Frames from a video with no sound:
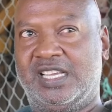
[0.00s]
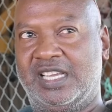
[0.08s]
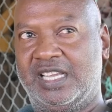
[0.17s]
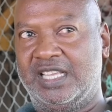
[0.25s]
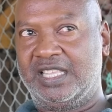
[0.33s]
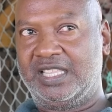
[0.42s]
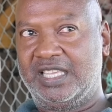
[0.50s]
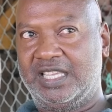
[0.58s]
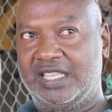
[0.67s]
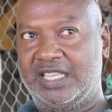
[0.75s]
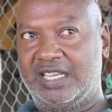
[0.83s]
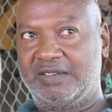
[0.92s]
I
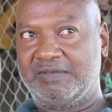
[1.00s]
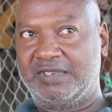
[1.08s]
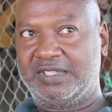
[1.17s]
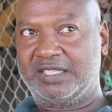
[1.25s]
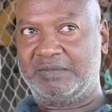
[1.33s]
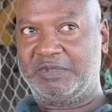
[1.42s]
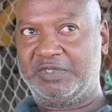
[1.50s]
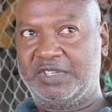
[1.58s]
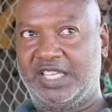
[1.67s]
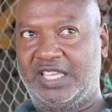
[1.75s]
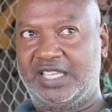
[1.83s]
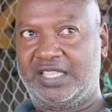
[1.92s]
think that was about
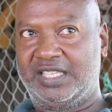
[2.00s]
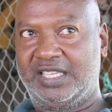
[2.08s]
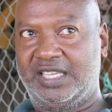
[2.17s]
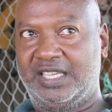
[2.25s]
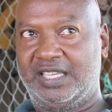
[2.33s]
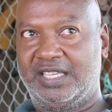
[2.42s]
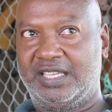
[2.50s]
89.